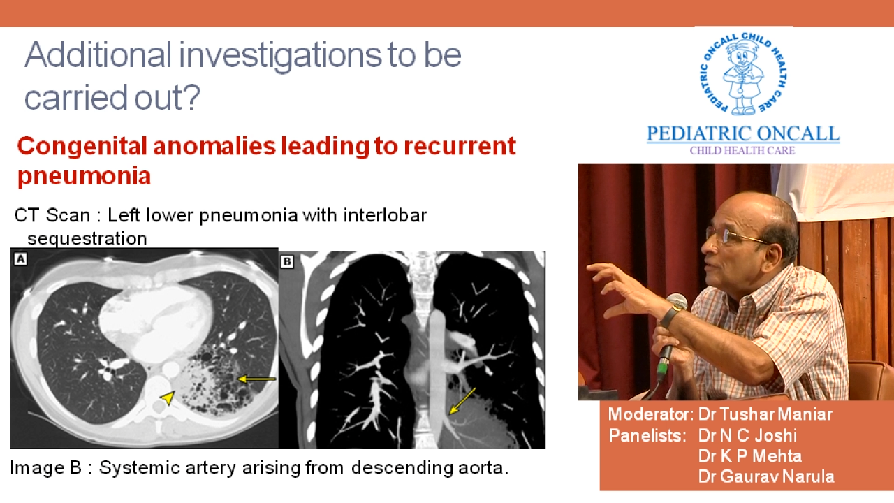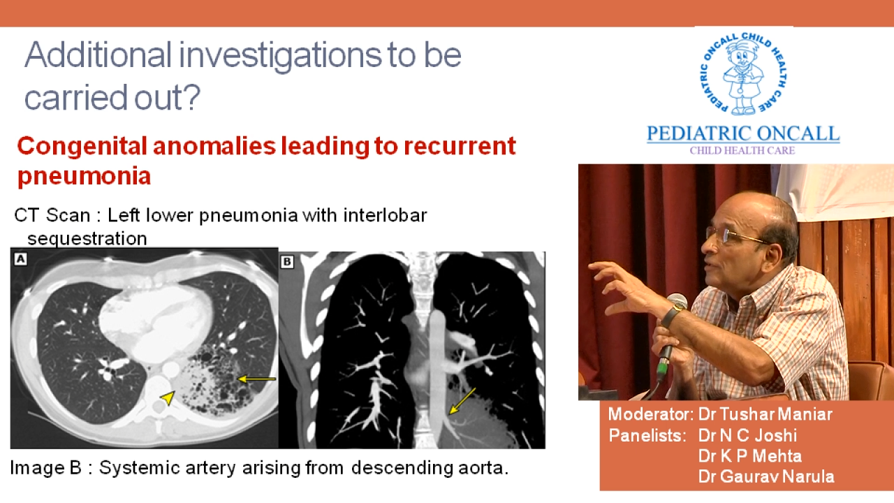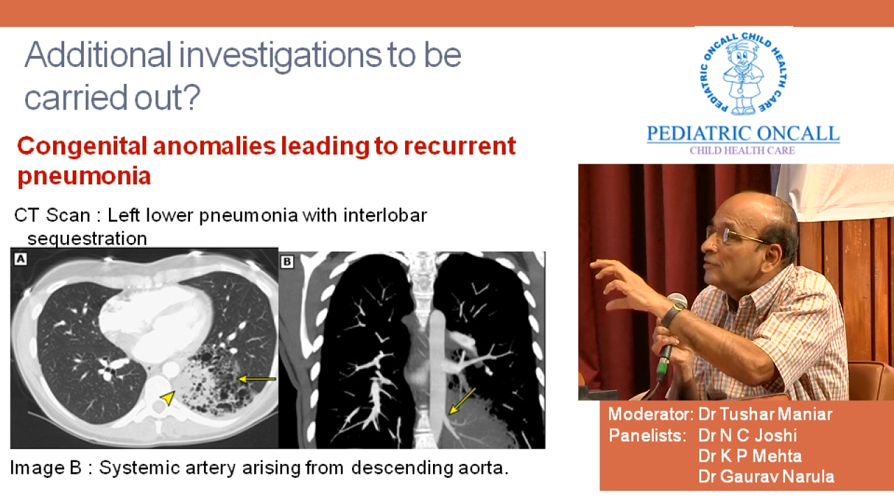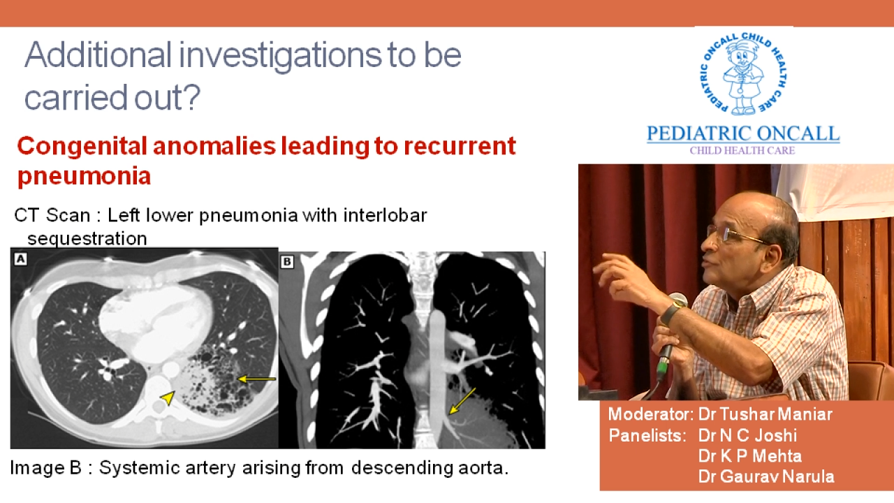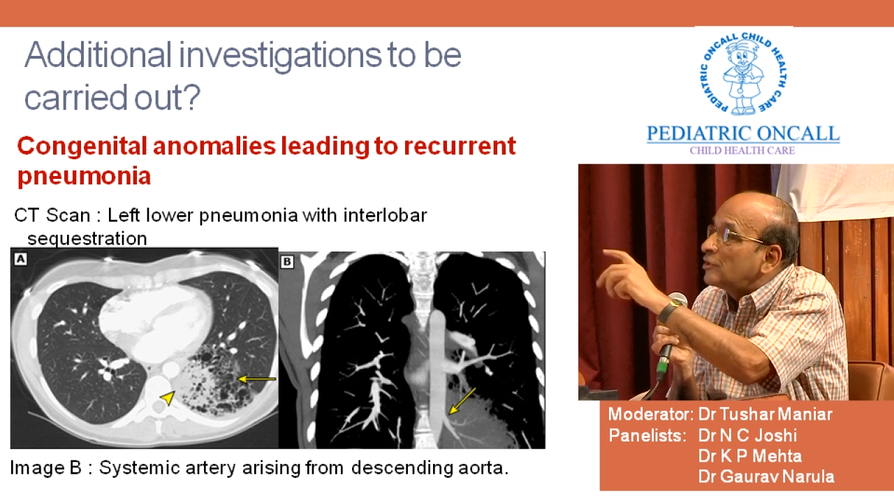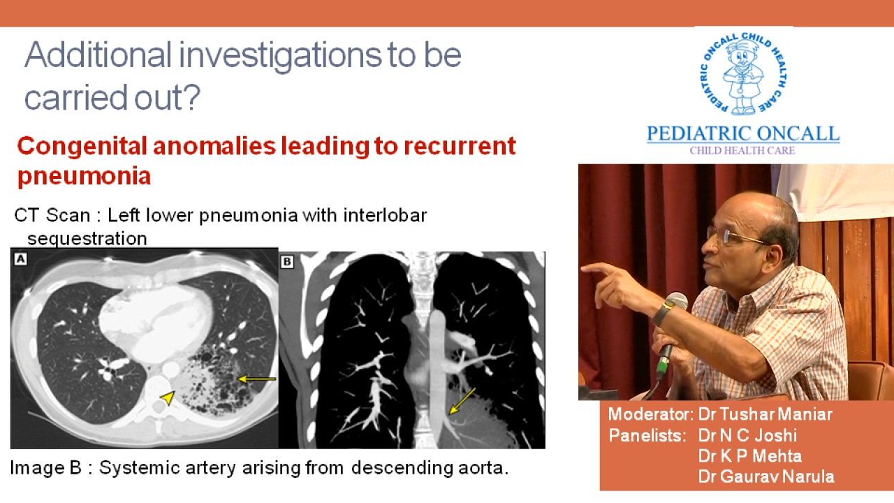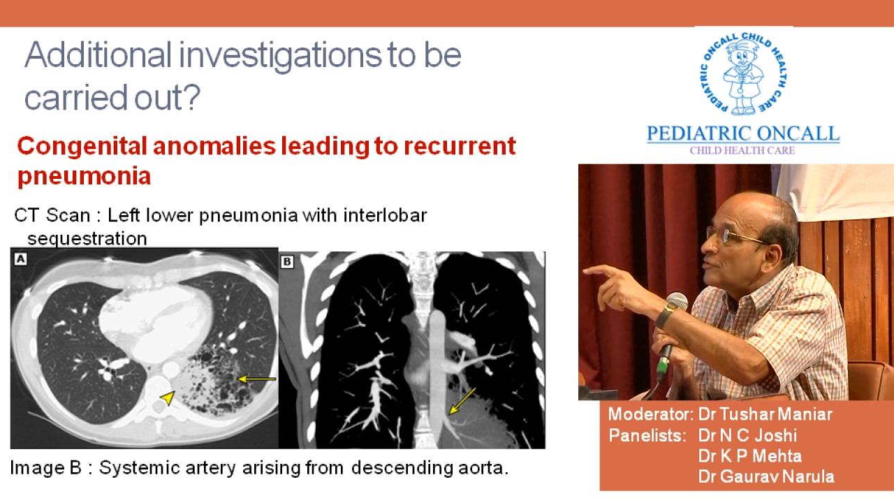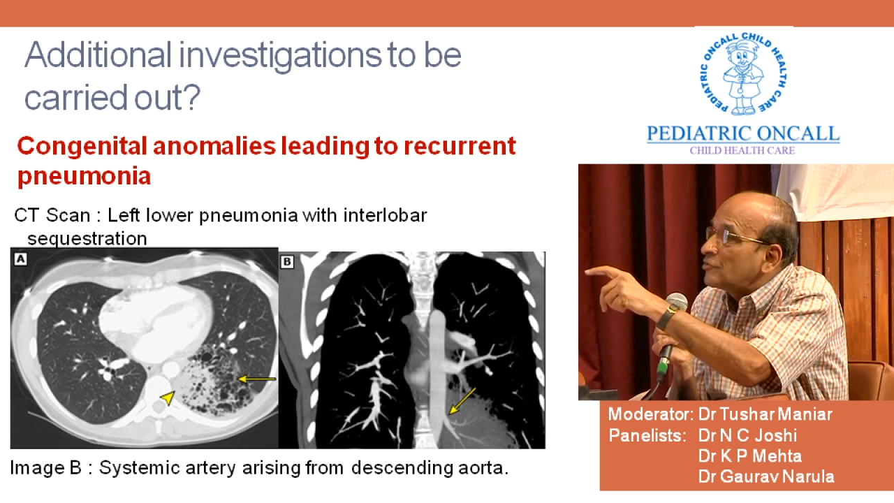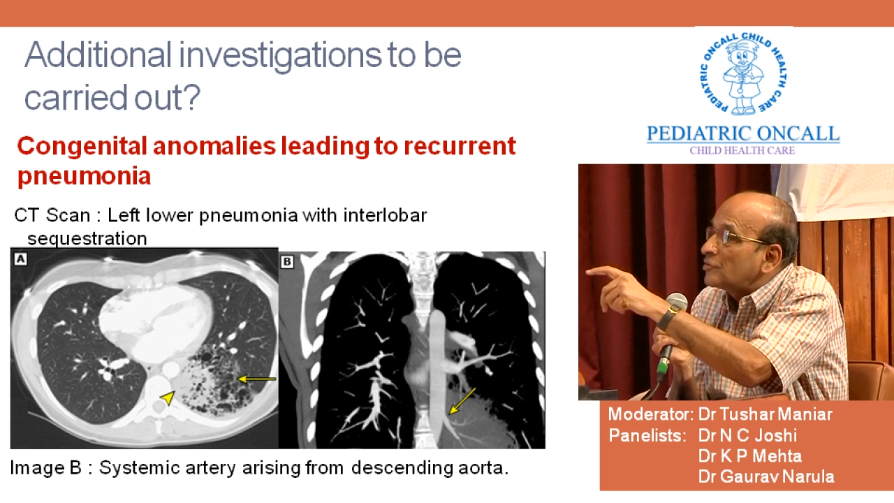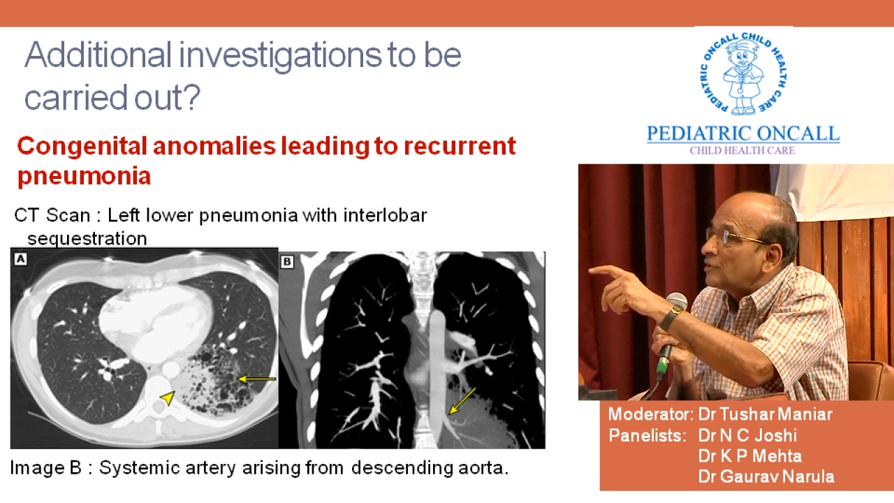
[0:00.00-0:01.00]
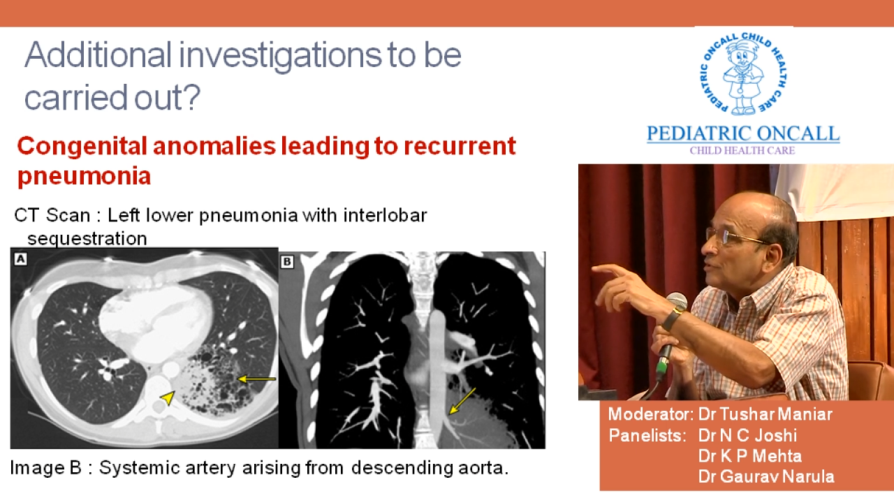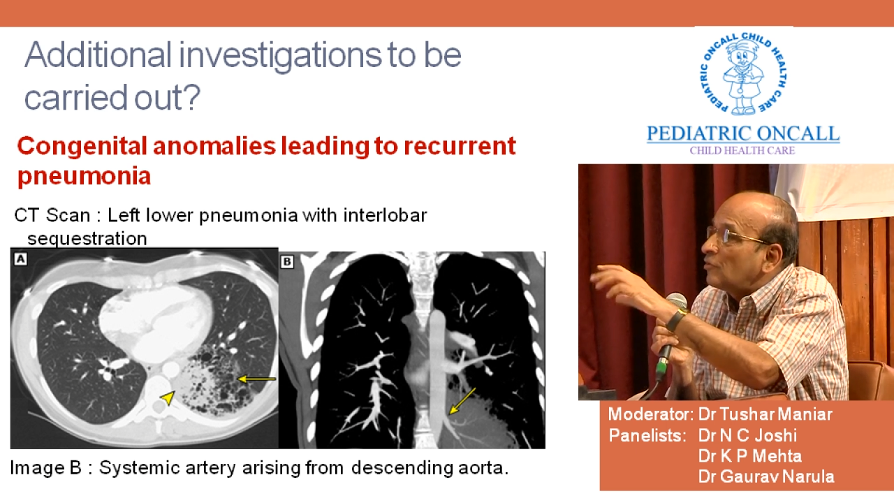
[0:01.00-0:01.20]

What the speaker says: in sequestration,